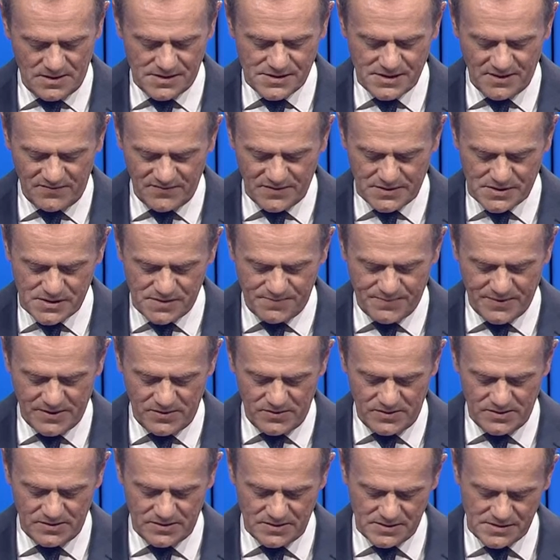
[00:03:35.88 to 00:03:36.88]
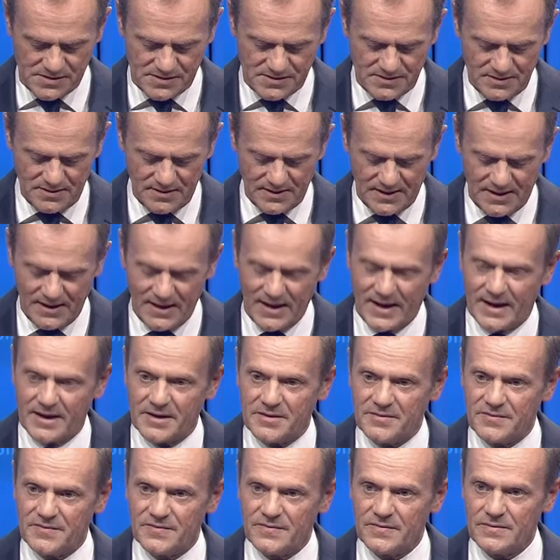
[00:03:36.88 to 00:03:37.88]
The Soviet spirit is still
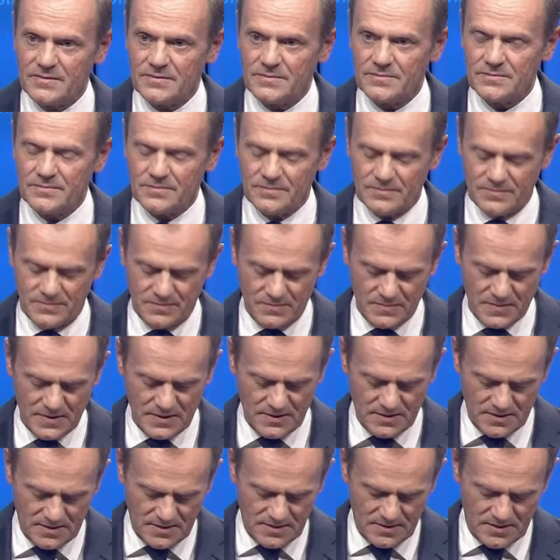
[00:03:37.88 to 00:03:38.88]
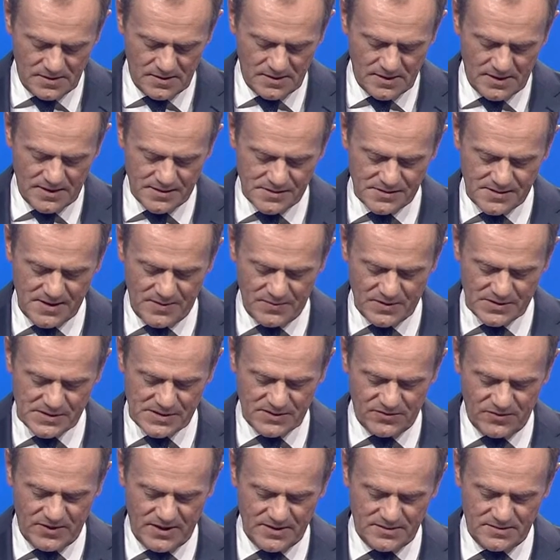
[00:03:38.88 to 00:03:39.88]
alive, as
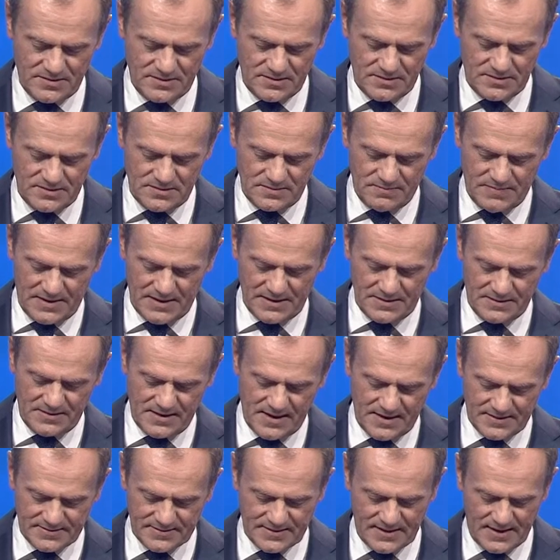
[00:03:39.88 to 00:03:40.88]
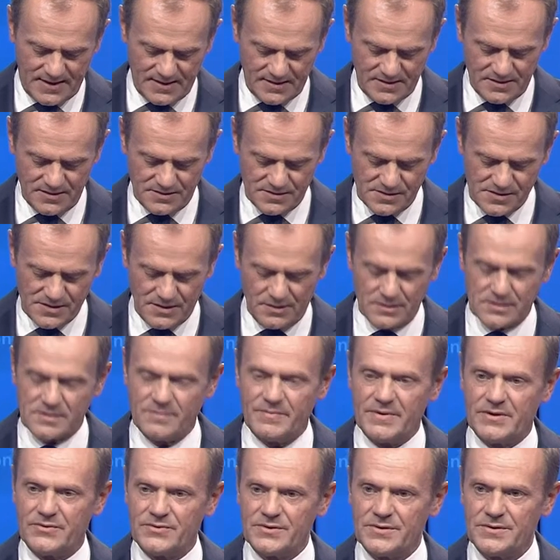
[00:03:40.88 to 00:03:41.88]
demonstrated by the attack in
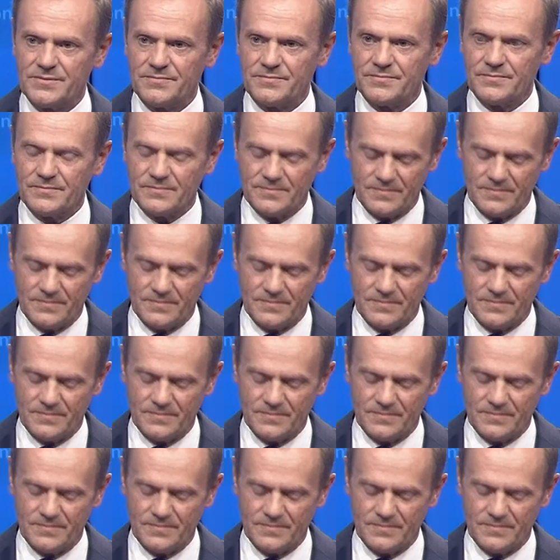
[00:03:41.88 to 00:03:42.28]
Salisbury.